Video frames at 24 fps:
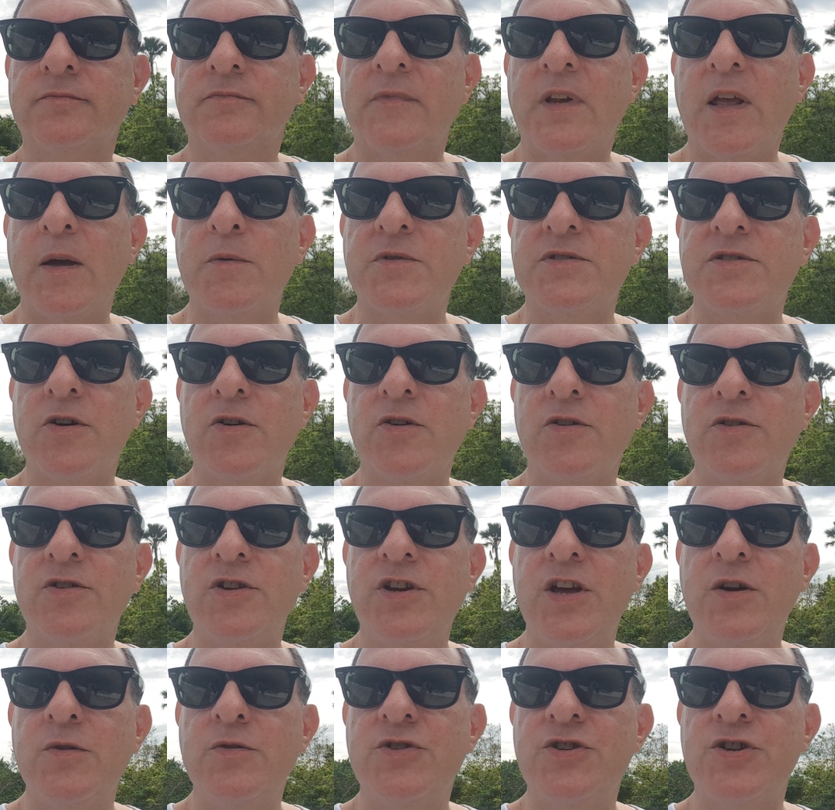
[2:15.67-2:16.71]
It was on
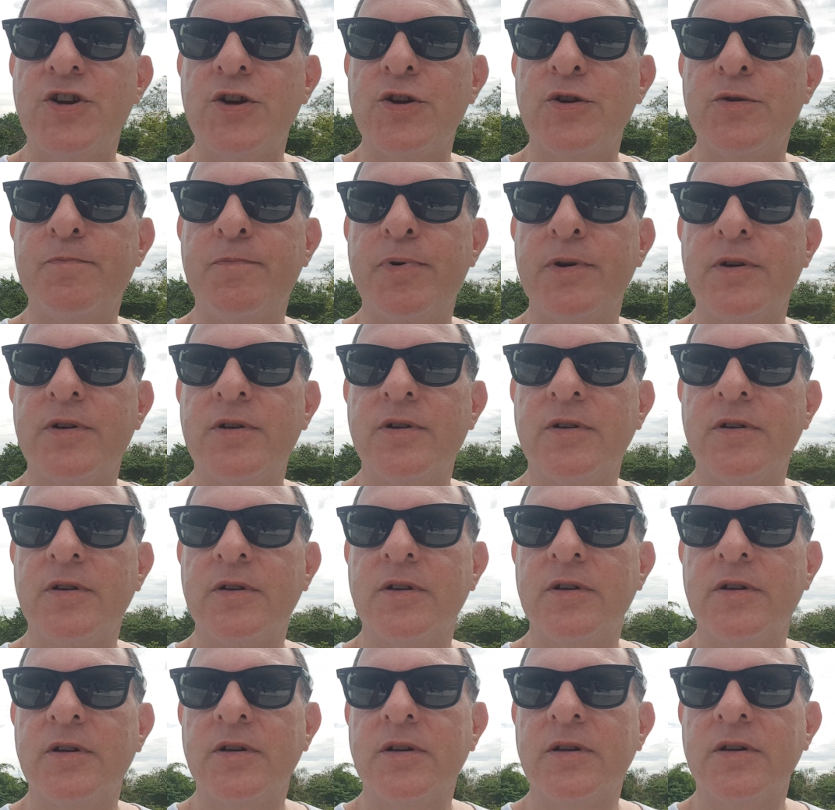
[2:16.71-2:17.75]
YouTube
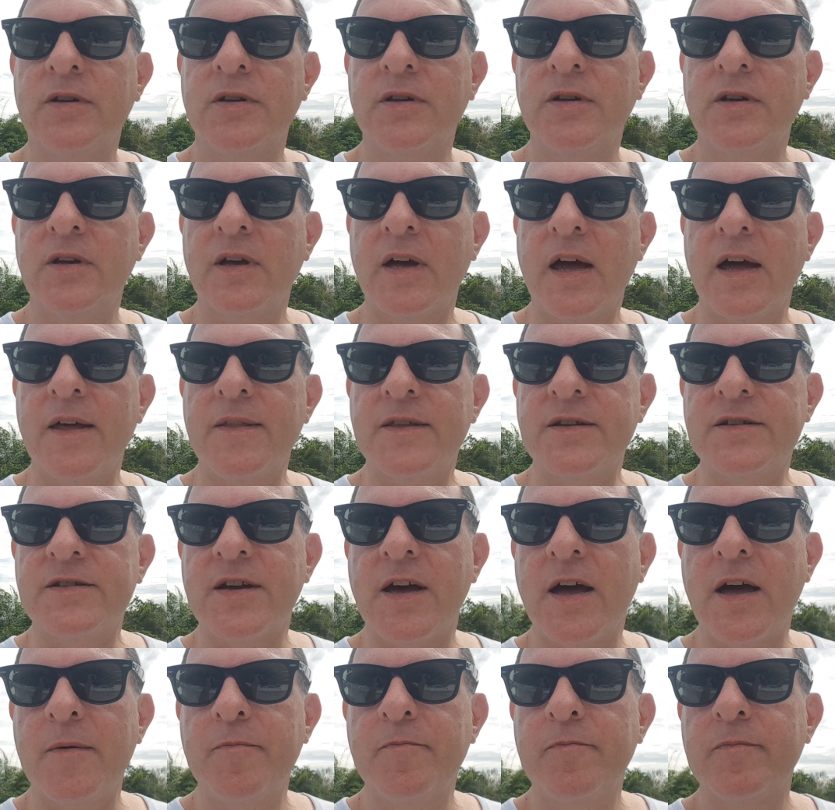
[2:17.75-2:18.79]
at the
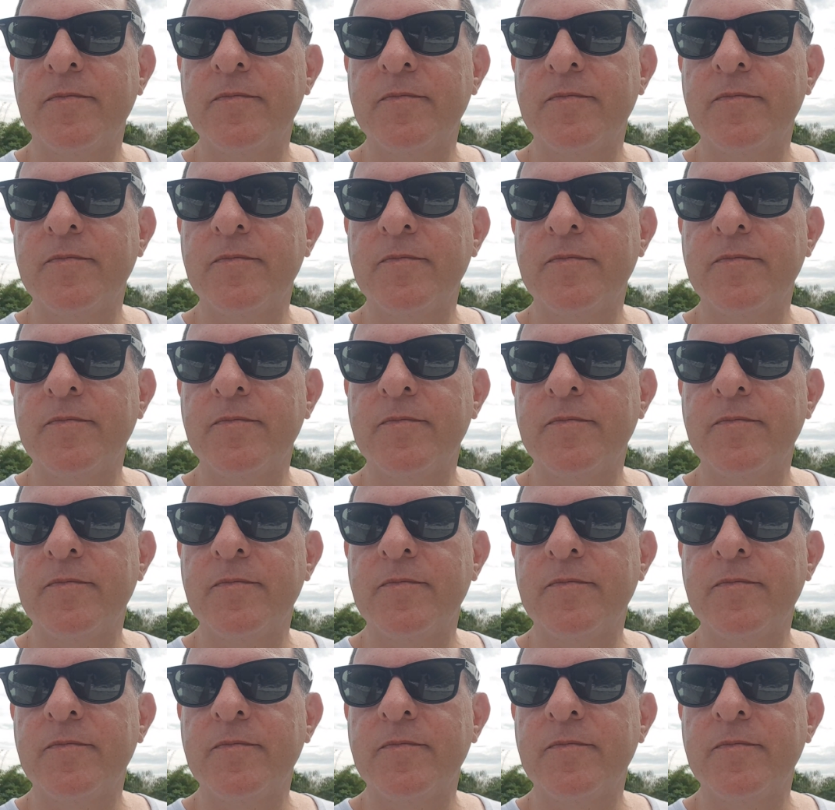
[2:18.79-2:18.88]
time.